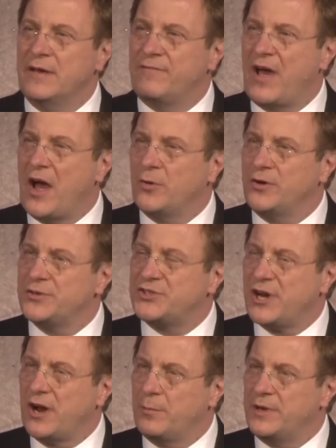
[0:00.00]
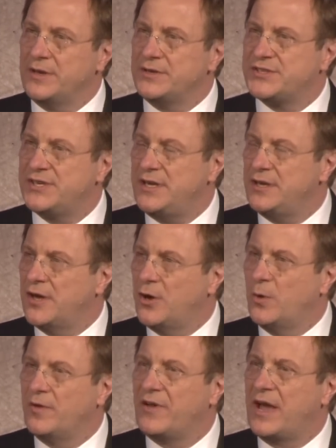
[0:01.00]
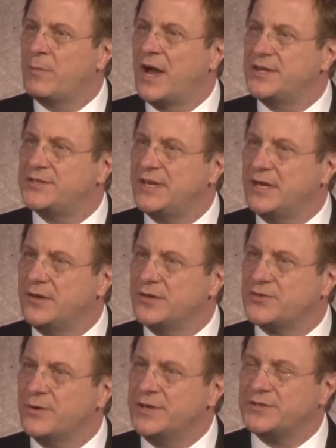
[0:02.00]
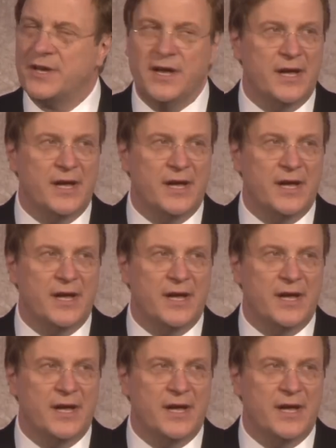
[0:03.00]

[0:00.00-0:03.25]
founder, chairman, and CEO of MIC Industries.